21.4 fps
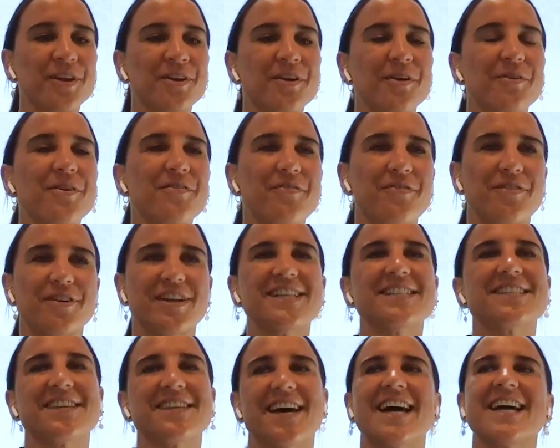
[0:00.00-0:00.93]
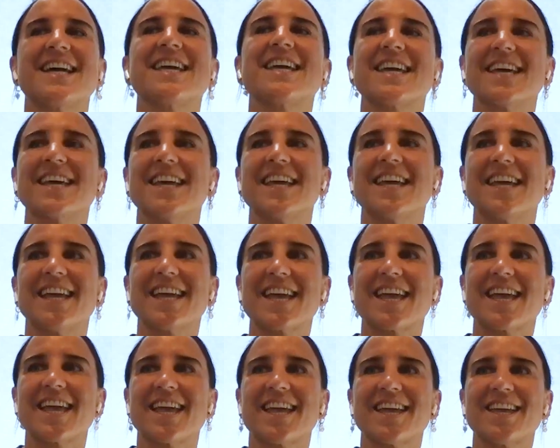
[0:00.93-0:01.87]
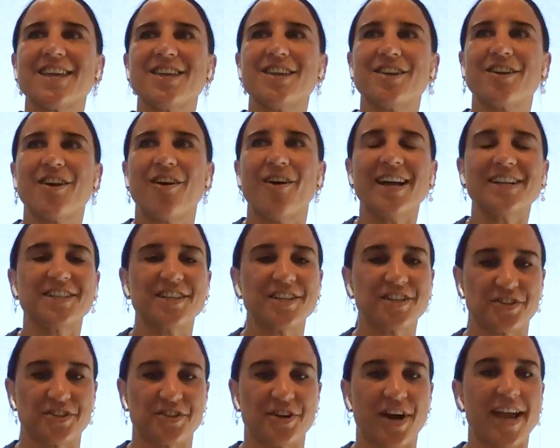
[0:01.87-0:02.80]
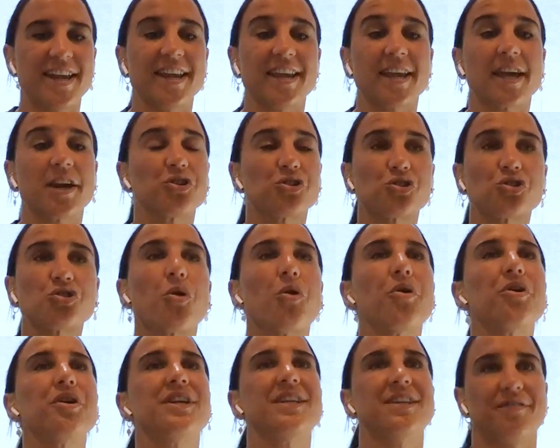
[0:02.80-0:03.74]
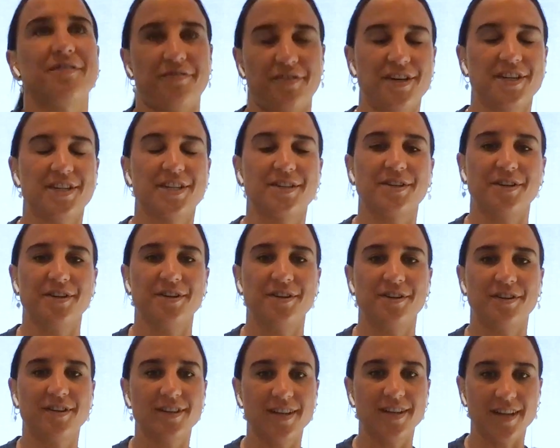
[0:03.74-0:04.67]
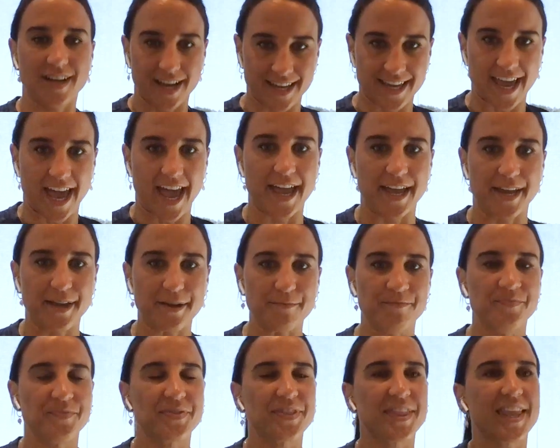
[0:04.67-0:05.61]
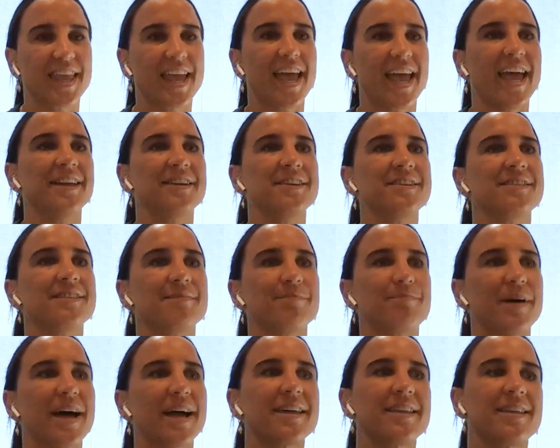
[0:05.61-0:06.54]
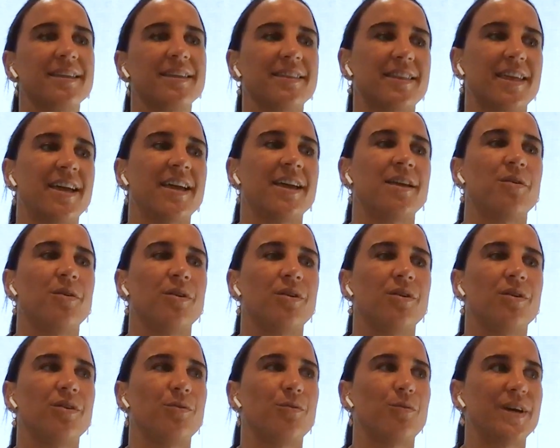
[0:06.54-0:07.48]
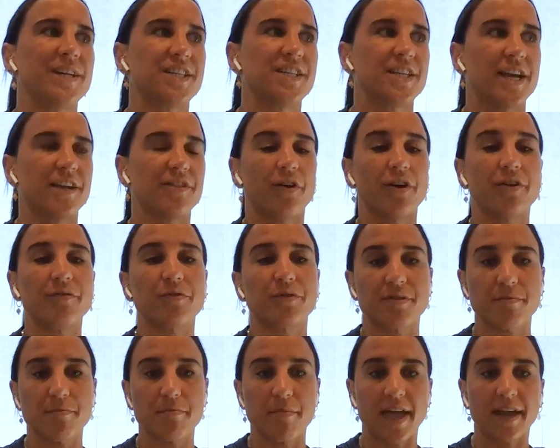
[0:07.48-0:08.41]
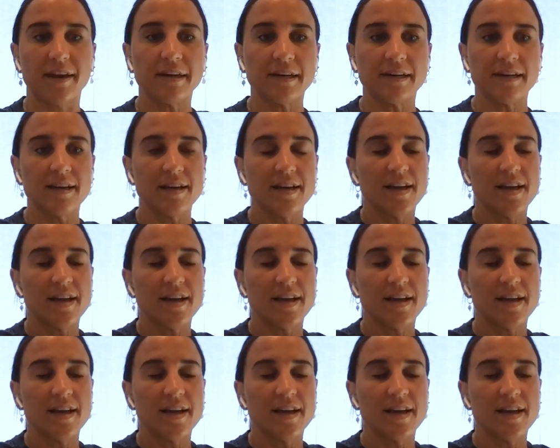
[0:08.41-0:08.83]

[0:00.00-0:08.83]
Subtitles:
you know what footy's like? You go out to training and it's so different to a game. And back then we shared the oval with the men